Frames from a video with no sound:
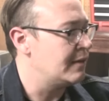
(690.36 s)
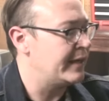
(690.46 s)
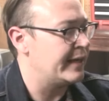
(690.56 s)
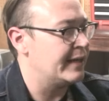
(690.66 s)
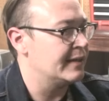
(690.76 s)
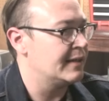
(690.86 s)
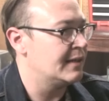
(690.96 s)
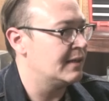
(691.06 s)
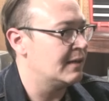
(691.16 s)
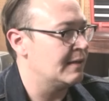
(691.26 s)
and
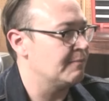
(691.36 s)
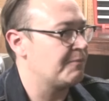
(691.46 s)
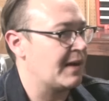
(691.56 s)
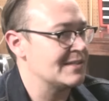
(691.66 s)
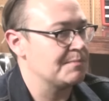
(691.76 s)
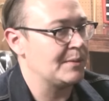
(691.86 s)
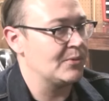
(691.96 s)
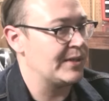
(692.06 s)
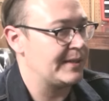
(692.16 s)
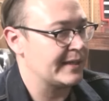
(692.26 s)
uh, and find some people
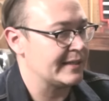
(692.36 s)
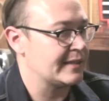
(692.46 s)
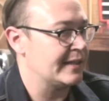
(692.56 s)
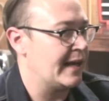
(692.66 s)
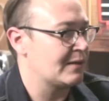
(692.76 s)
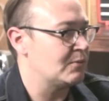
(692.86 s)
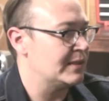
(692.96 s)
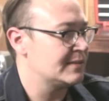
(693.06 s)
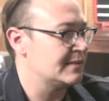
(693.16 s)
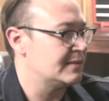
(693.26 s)
that they can connect
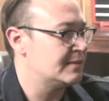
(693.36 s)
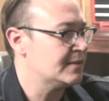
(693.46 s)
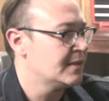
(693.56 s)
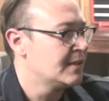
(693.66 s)
with and